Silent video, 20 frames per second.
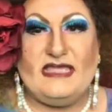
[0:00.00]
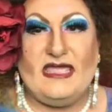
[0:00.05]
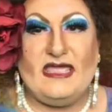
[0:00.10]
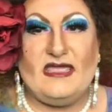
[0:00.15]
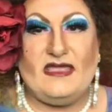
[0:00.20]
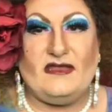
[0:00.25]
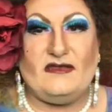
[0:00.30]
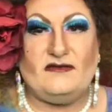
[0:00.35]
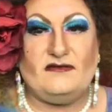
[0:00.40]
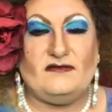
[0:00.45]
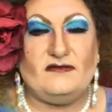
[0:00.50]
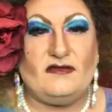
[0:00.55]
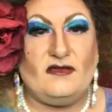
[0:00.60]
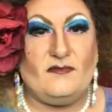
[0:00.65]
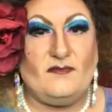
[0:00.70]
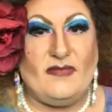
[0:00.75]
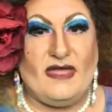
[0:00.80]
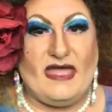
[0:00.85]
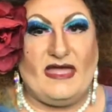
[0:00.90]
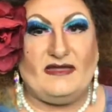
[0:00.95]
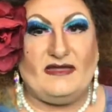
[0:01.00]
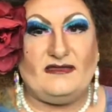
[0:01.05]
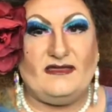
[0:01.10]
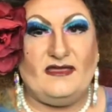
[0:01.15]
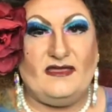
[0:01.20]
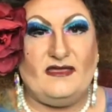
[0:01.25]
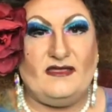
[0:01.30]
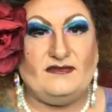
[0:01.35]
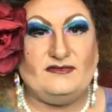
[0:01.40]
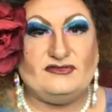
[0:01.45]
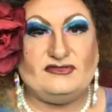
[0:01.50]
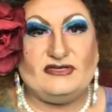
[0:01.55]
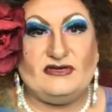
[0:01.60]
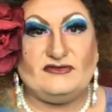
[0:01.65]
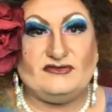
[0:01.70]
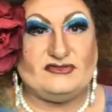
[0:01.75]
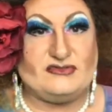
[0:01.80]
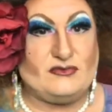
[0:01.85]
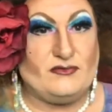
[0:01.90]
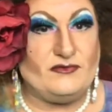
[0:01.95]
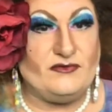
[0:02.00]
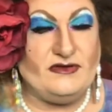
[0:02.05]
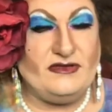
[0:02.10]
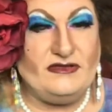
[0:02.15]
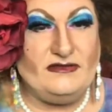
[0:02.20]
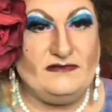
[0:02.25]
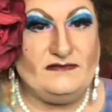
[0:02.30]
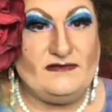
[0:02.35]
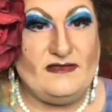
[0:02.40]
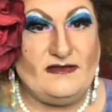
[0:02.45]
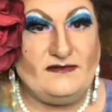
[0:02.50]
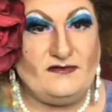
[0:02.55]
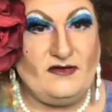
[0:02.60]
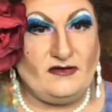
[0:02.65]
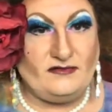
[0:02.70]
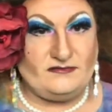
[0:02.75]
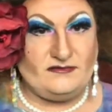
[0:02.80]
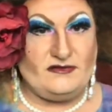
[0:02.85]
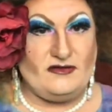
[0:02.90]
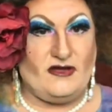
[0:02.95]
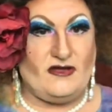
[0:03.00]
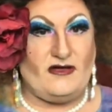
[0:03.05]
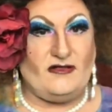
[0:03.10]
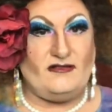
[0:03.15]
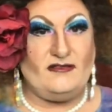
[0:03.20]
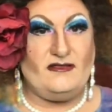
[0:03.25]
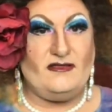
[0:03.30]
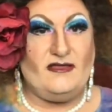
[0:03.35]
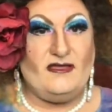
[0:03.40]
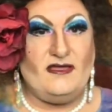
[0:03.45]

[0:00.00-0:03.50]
and come back and share stories and talk to y'all.